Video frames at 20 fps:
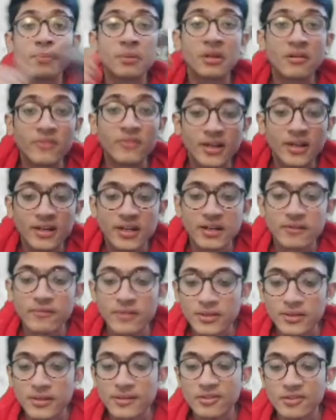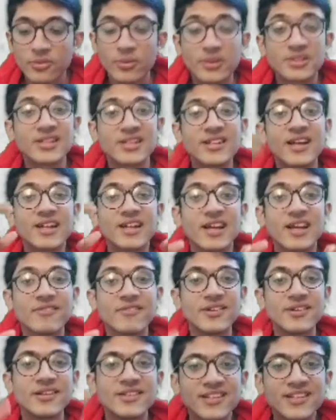We are done with this question, and I will
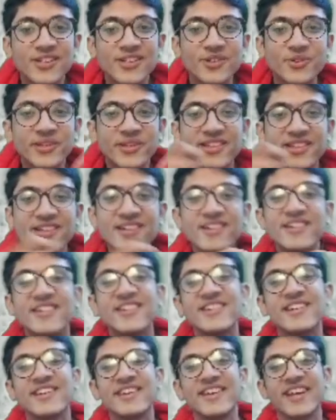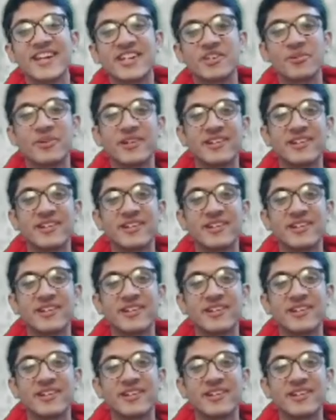see you in the next one.